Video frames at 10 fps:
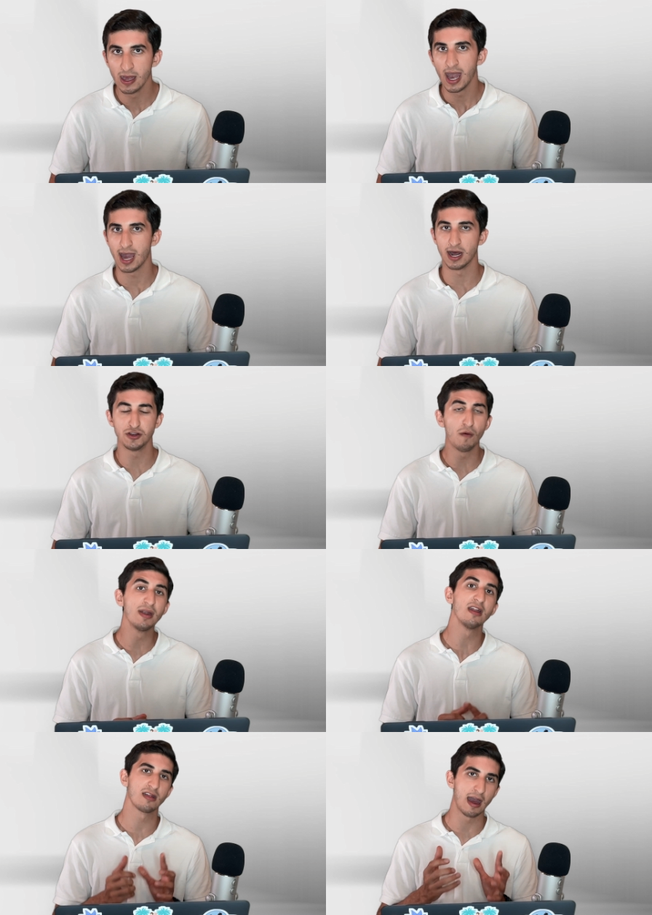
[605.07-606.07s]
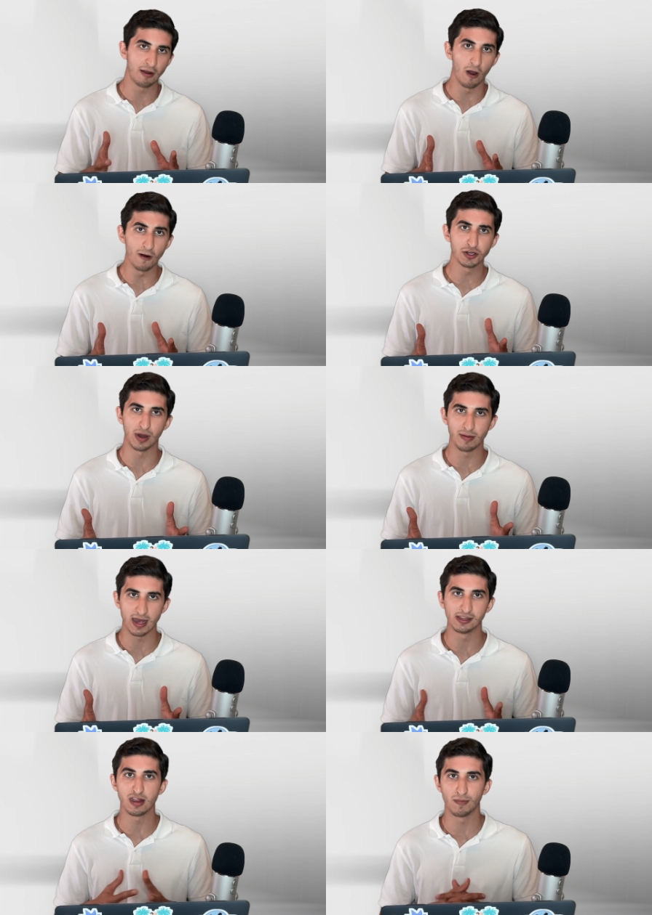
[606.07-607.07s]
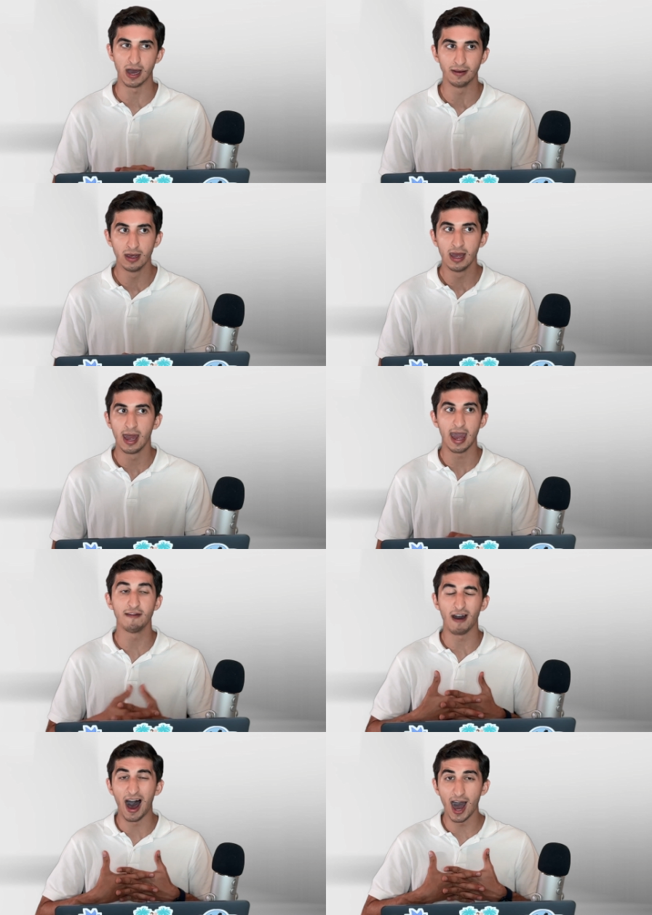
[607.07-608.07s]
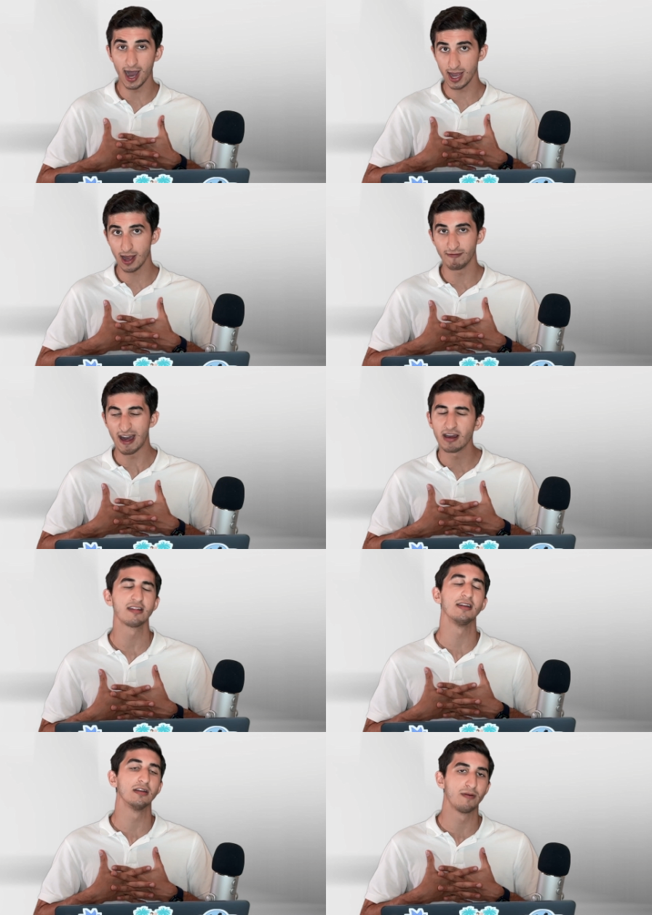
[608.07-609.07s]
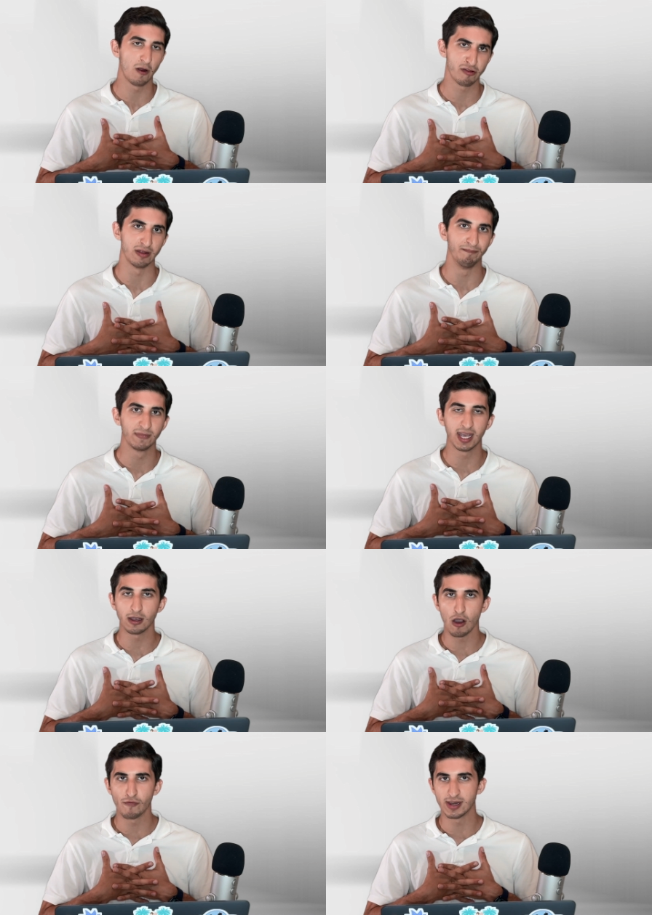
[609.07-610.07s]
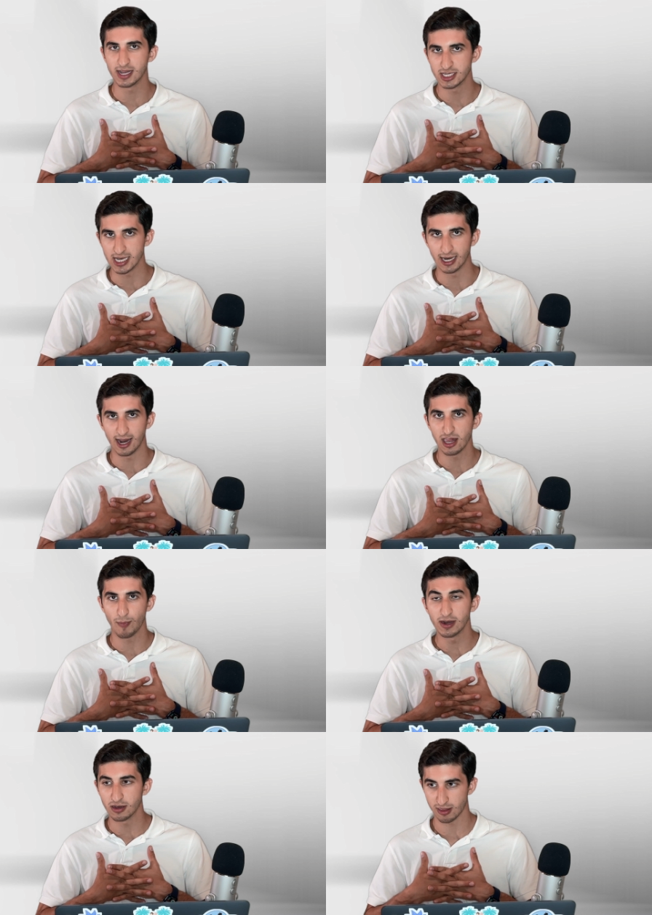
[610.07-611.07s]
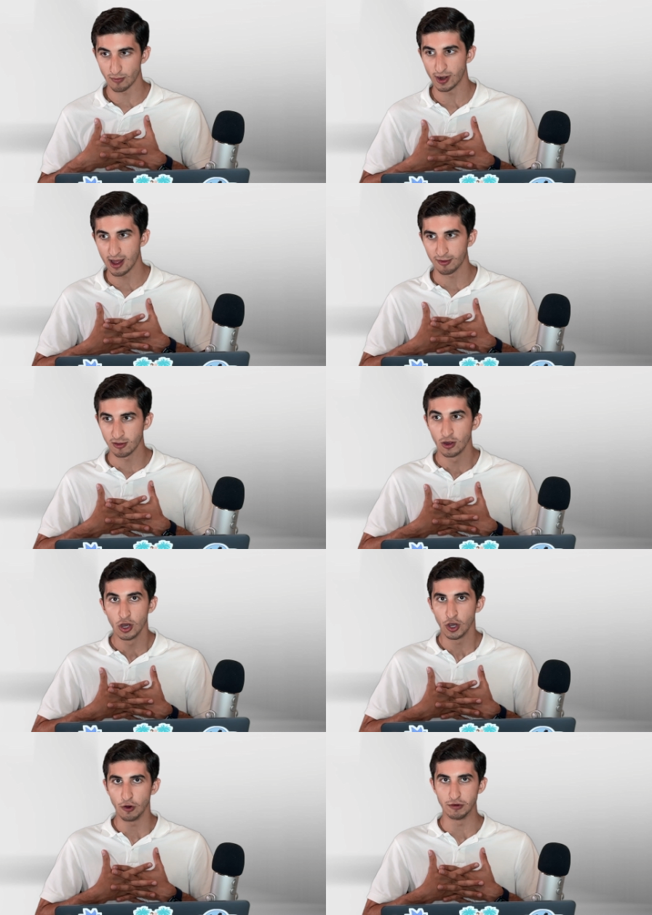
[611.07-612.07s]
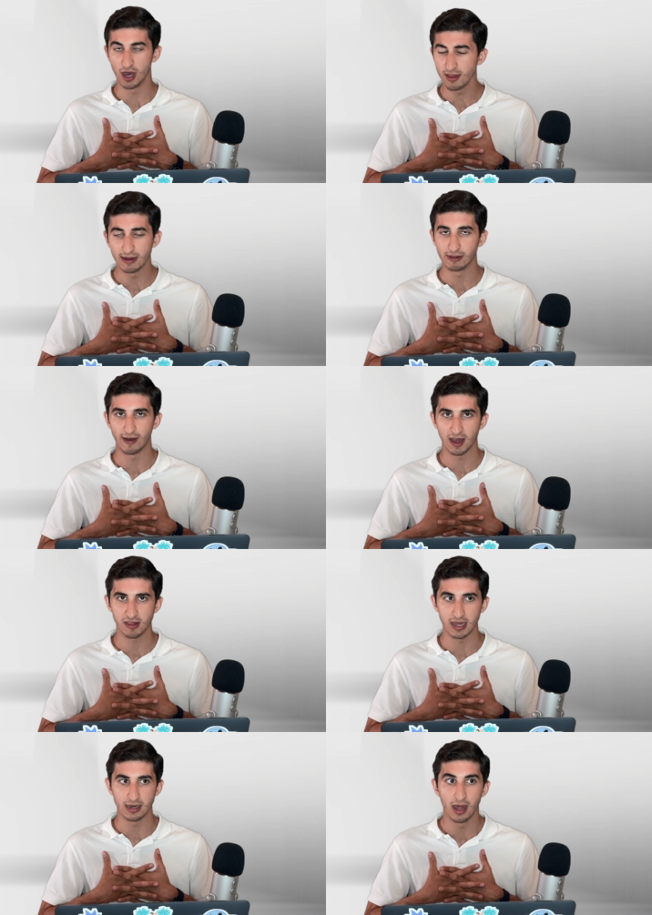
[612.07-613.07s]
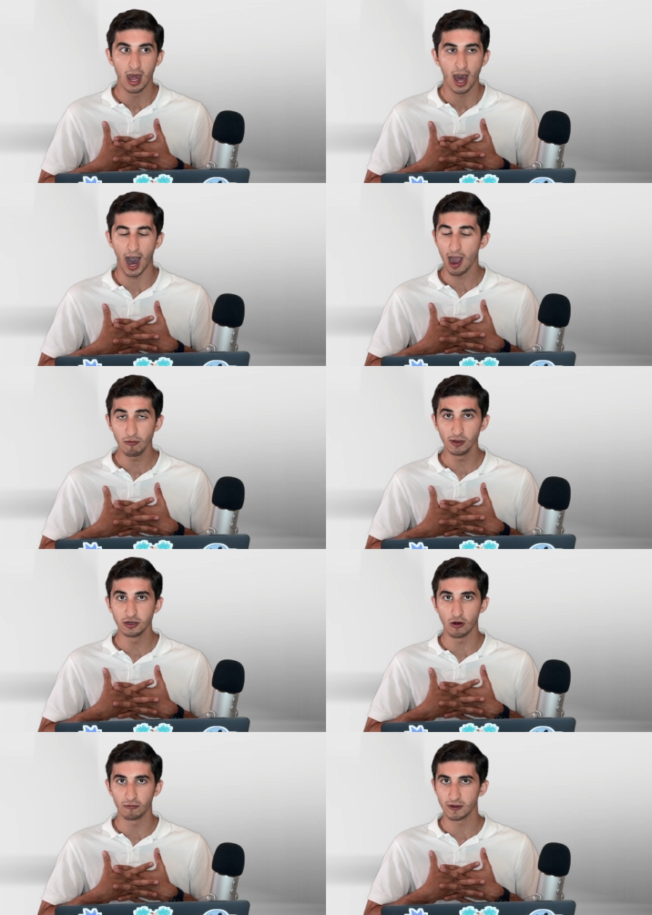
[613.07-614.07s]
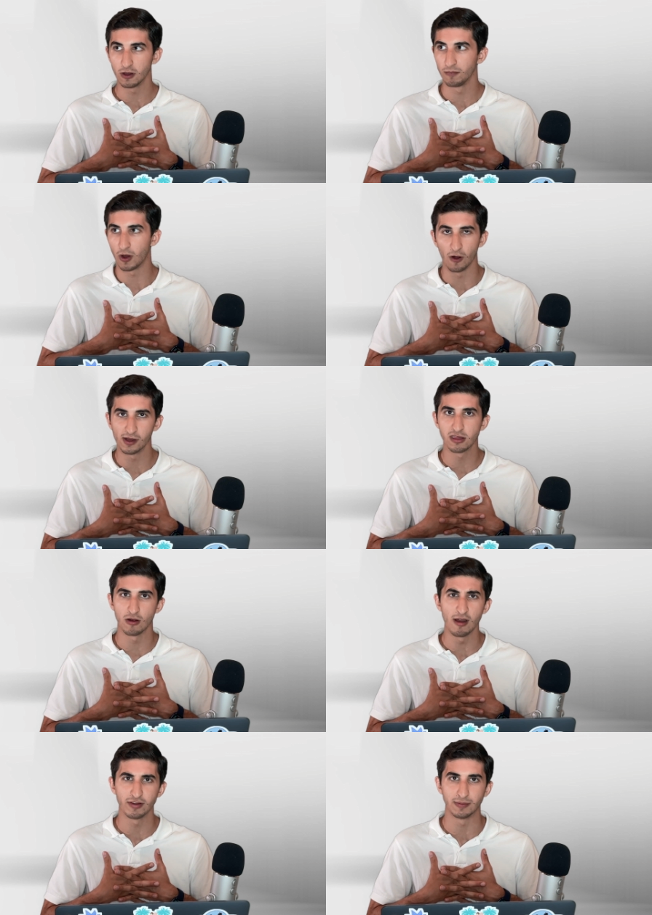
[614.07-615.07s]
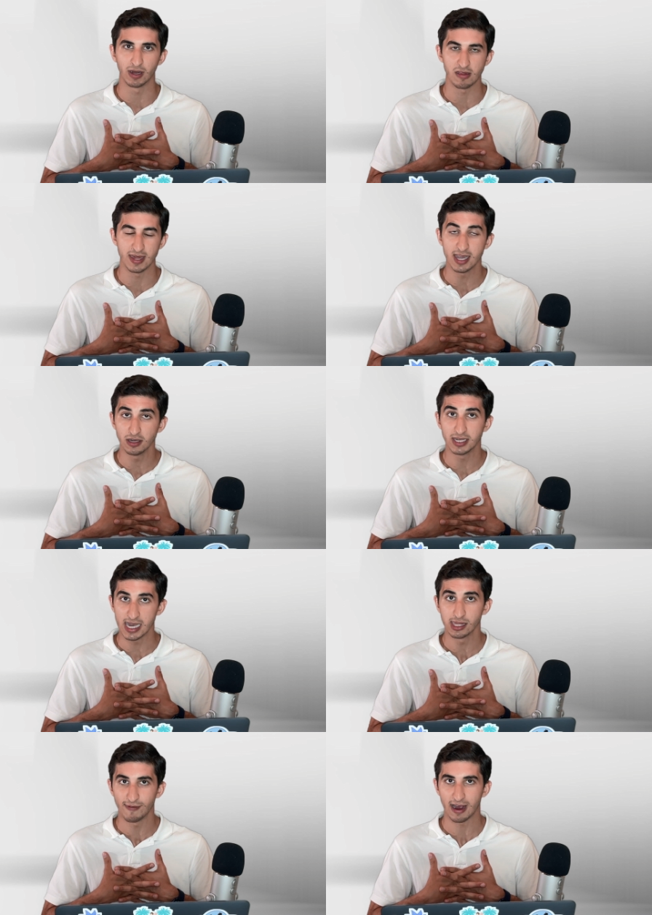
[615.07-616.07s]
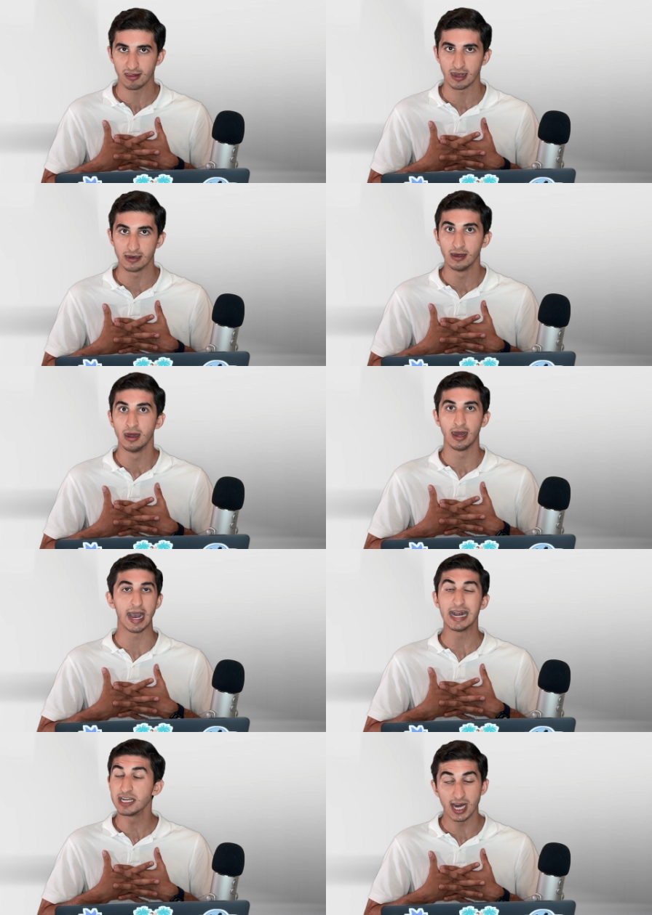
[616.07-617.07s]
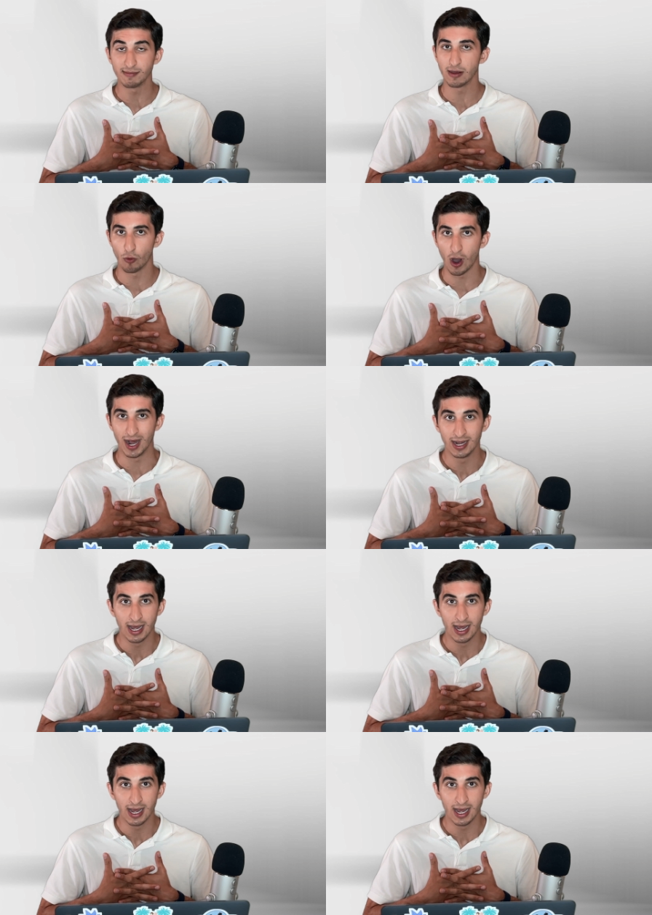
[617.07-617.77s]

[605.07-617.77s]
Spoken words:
And I don't mean to sound harsh when I'm saying this, but if I, a vaccinated person, get COVID-19 and I spread it to someone else who doesn't have the vaccine, I really don't feel all that sorry for them because they could get the vaccine anytime they want.